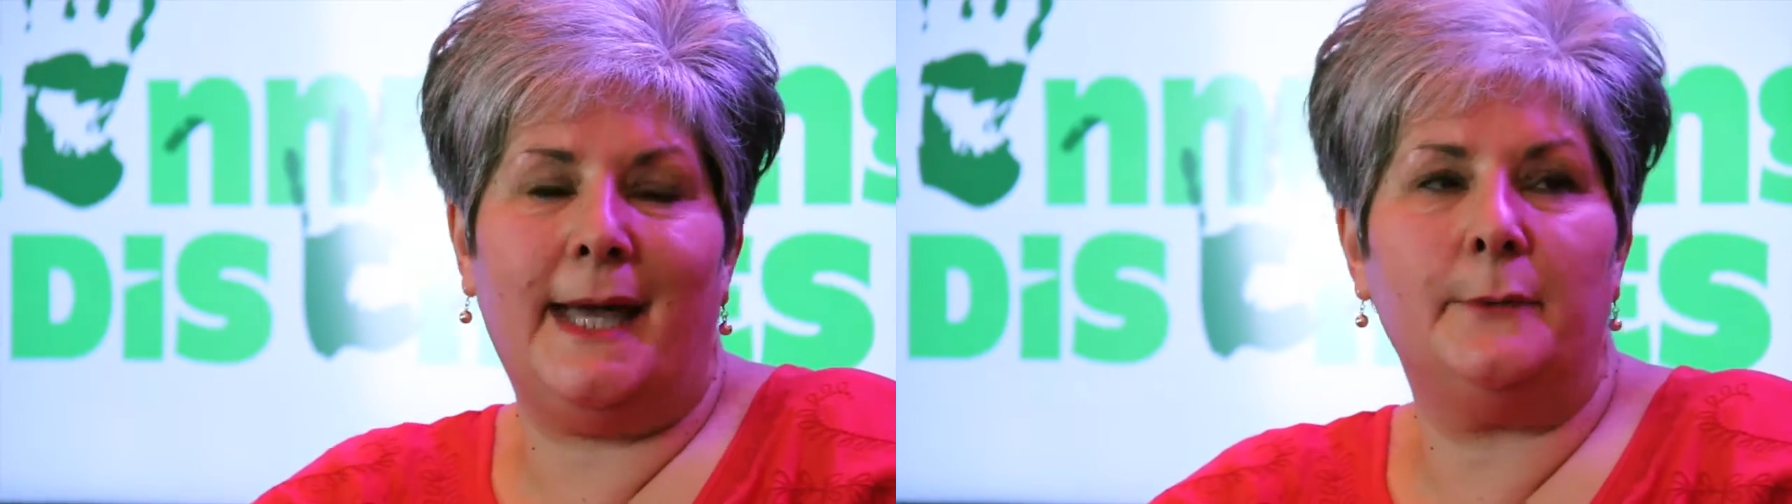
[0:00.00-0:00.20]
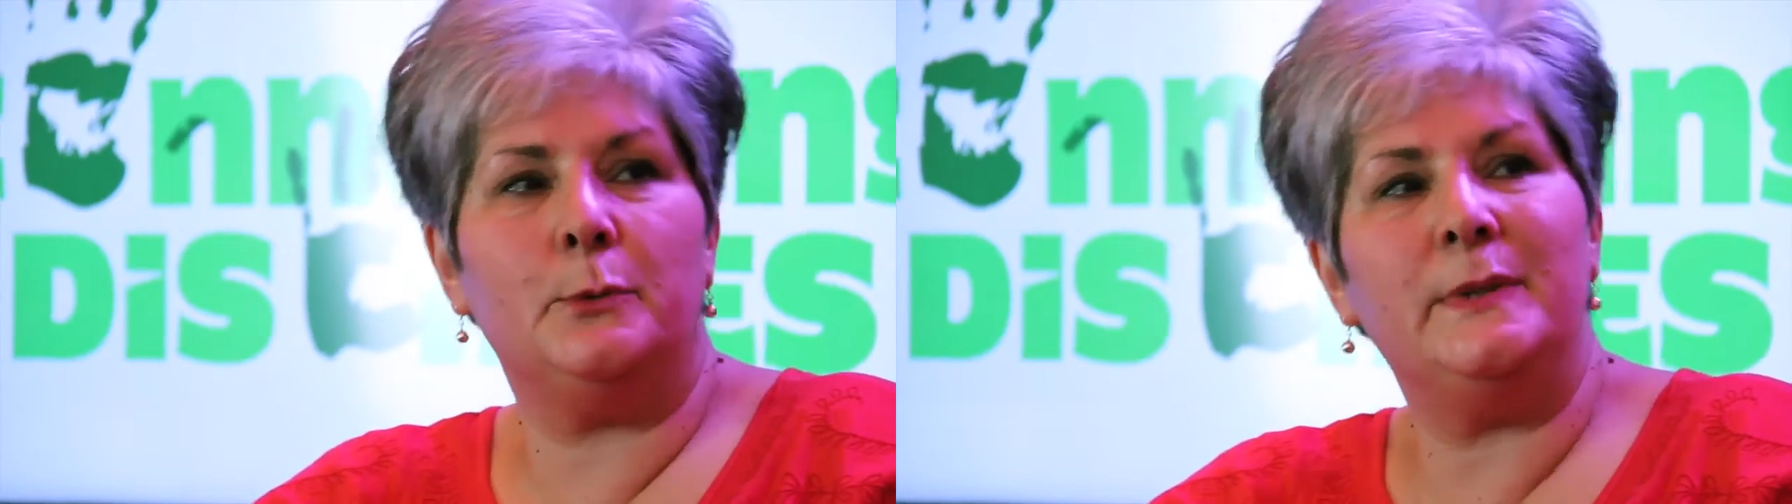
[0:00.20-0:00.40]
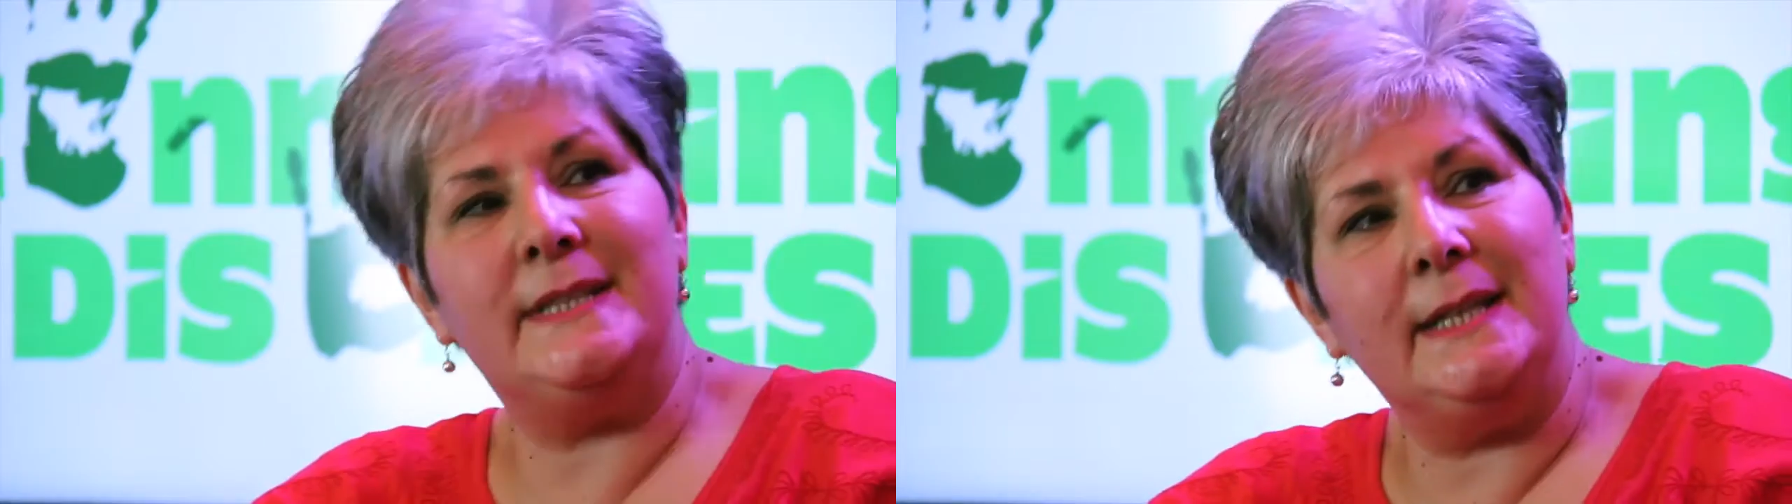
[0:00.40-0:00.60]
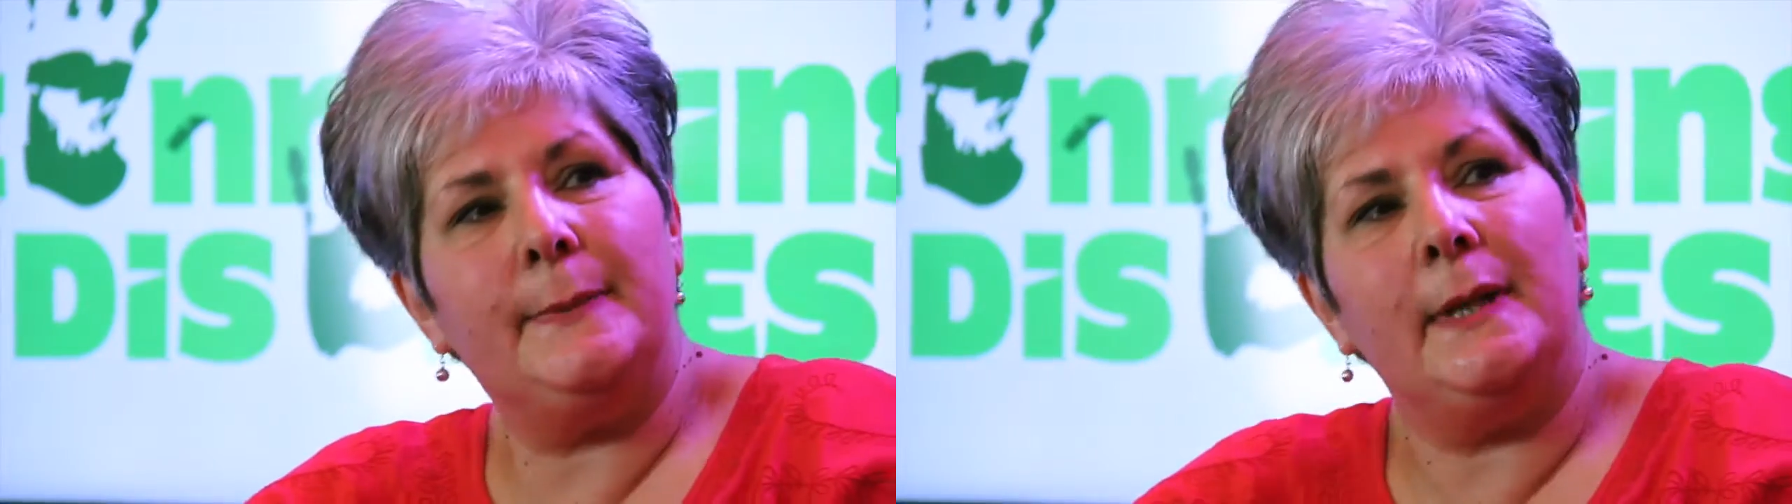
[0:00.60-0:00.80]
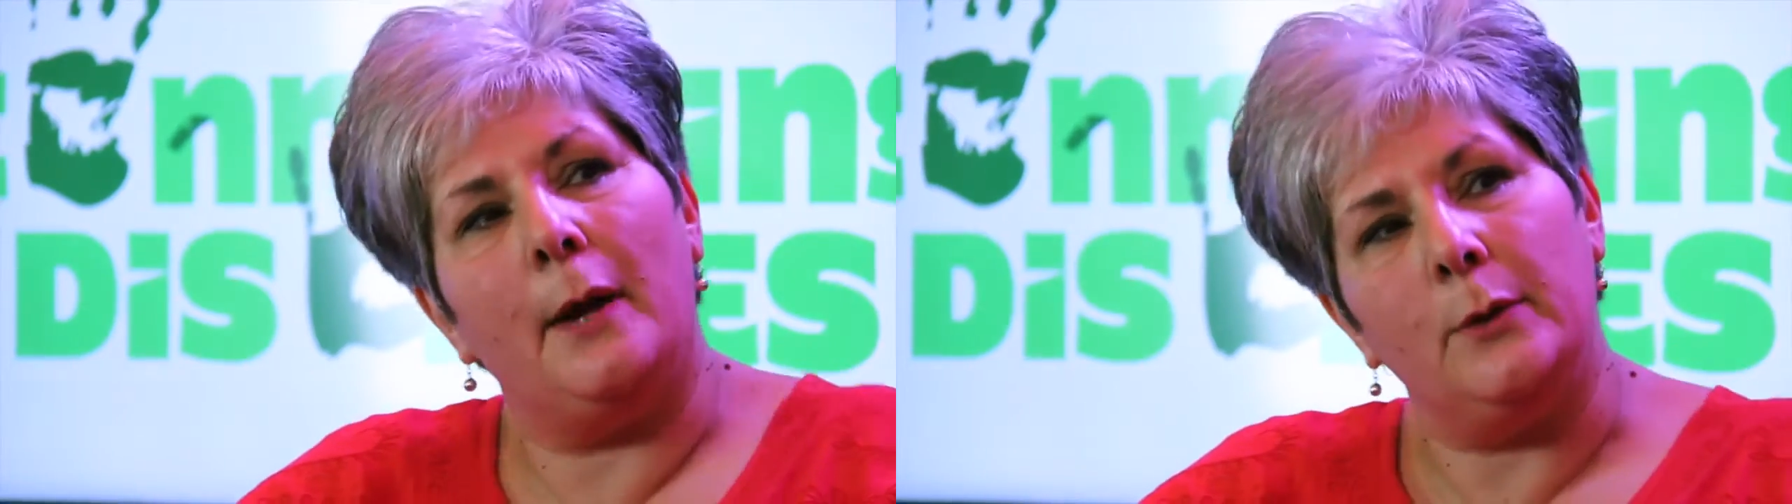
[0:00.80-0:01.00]
how do we
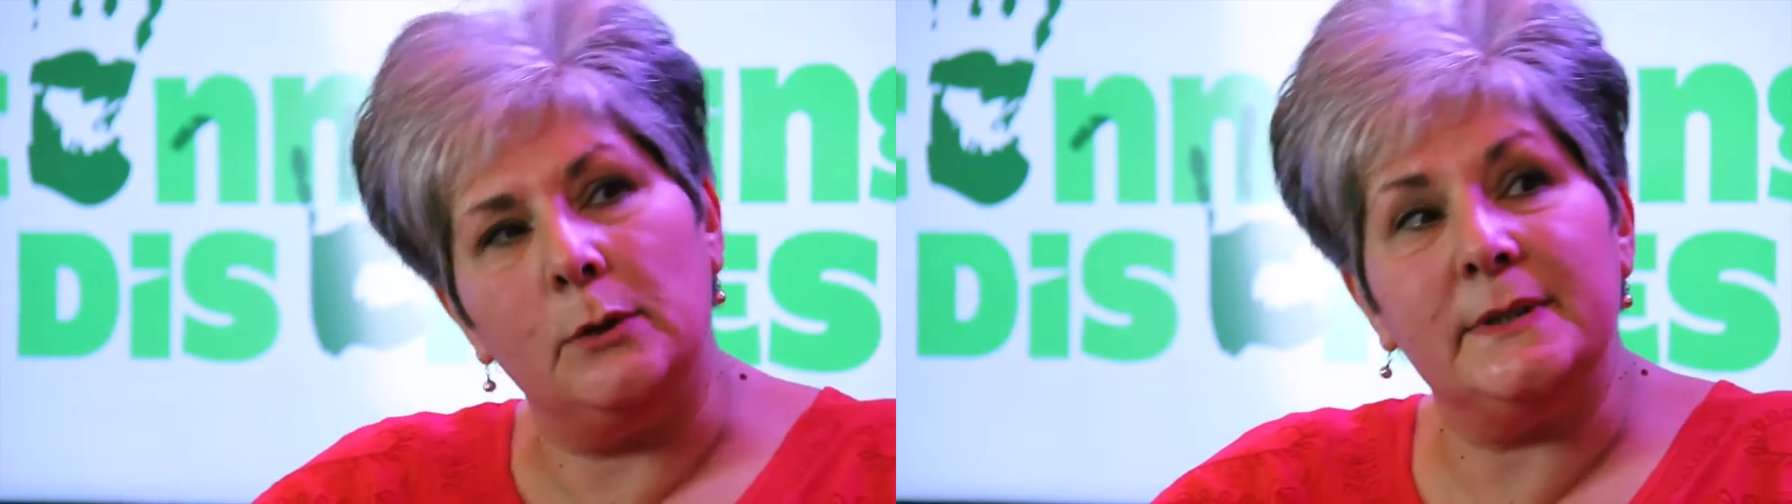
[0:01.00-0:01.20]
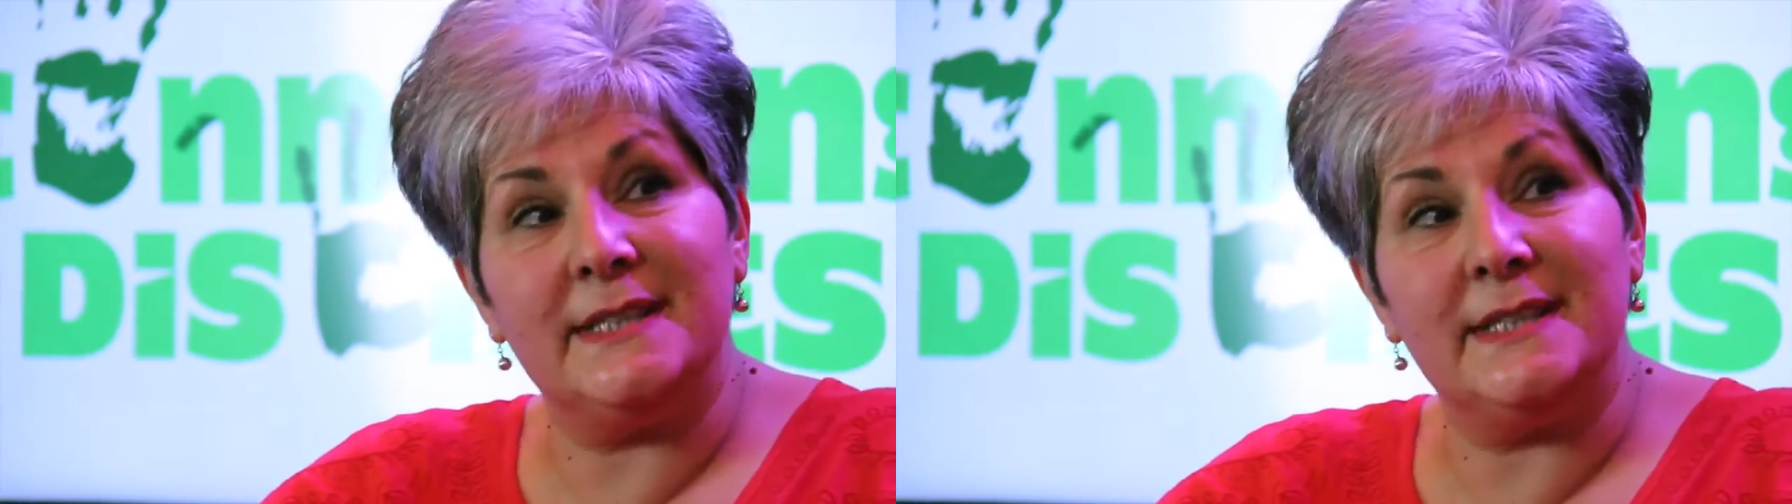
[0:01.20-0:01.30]
deepen our own